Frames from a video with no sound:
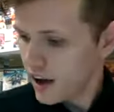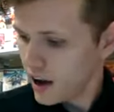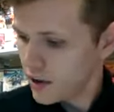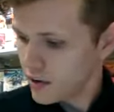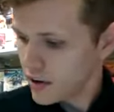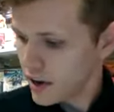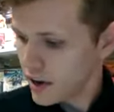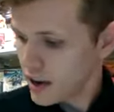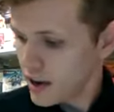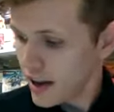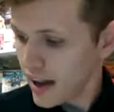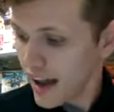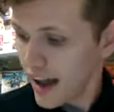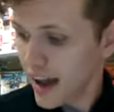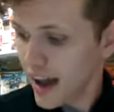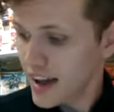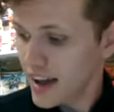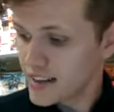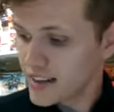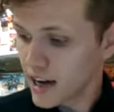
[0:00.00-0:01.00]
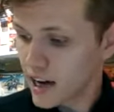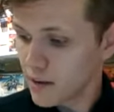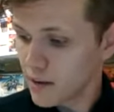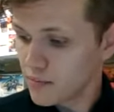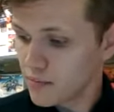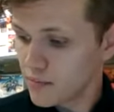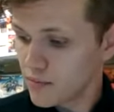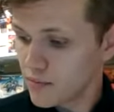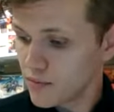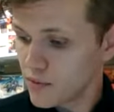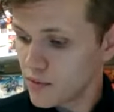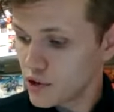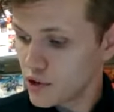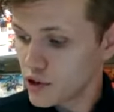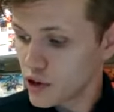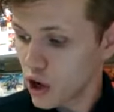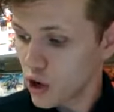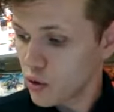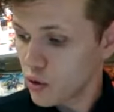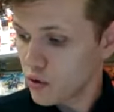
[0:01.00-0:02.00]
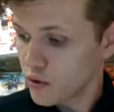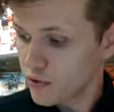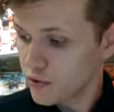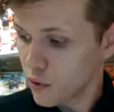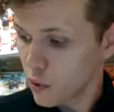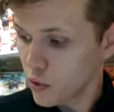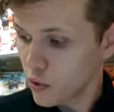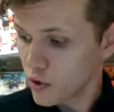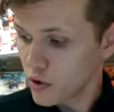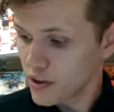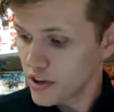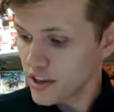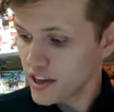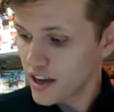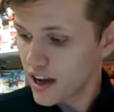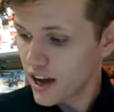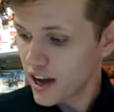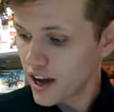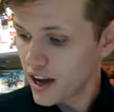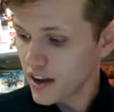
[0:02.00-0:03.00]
Okay. And so for the,